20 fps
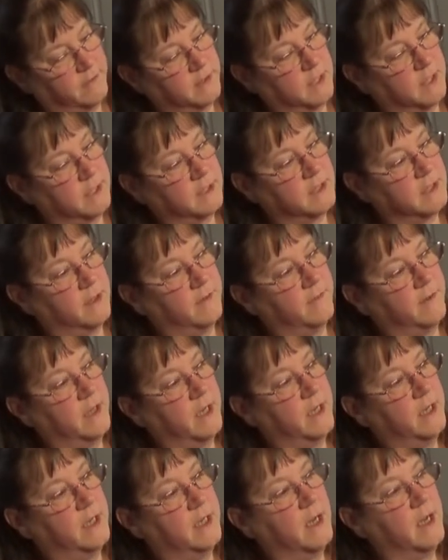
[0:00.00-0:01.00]
6, 7,
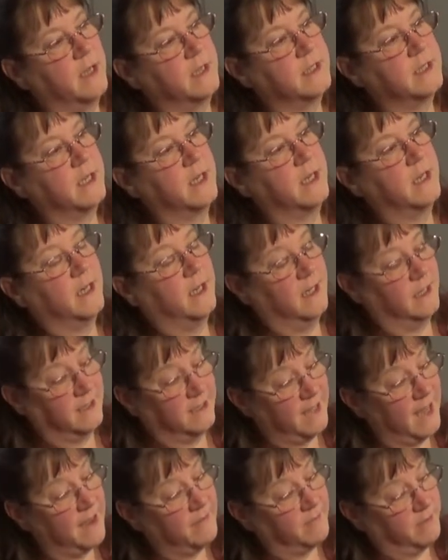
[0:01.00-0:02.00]
8, 9, 10,
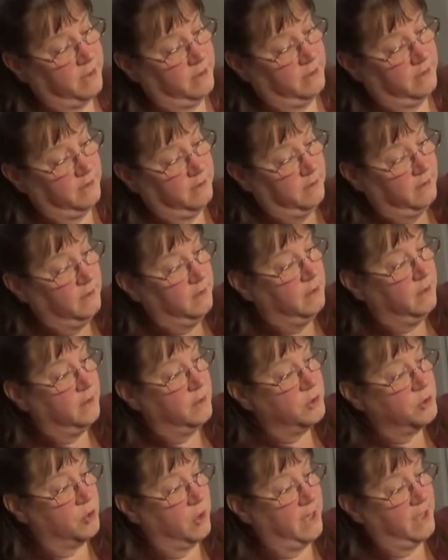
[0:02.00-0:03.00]
11
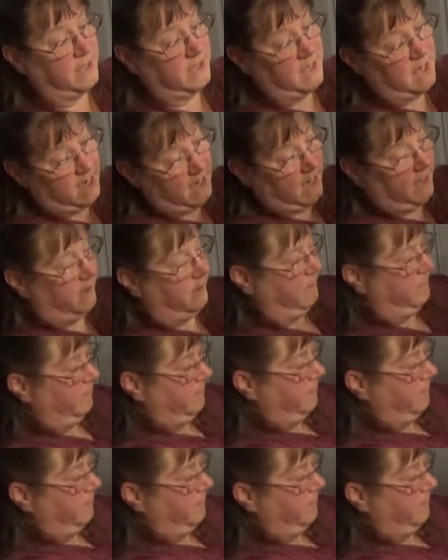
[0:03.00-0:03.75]
trays high.